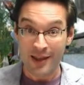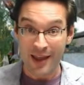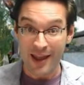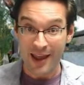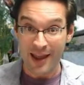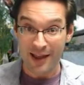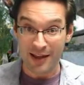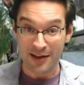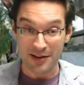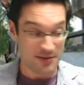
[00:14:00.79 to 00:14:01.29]

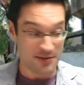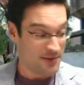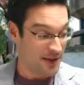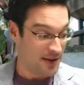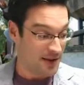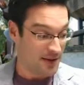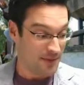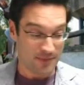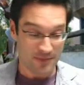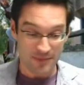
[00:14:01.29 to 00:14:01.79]
and
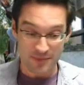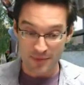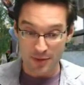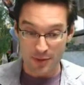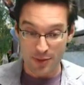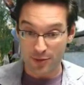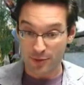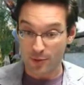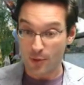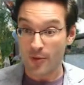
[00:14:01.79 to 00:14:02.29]
they
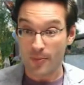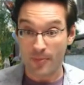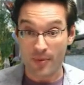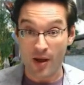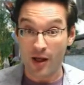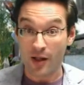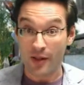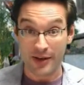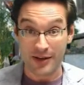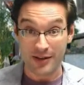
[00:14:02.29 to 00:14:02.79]
throw the
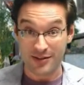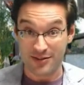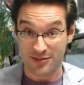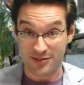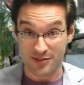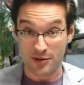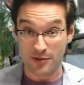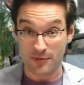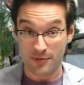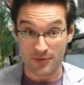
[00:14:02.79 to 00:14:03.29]
ball and it
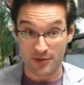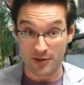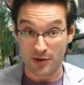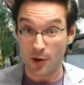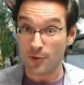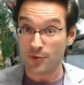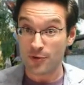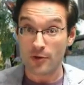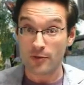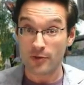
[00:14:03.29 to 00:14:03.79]
sort of
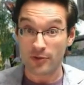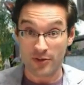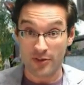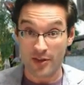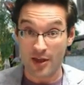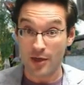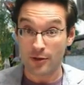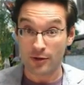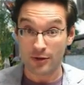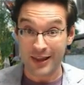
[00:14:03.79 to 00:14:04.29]
goes over to
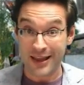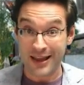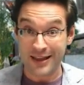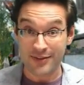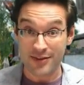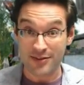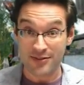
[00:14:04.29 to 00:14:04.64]
the other lane that's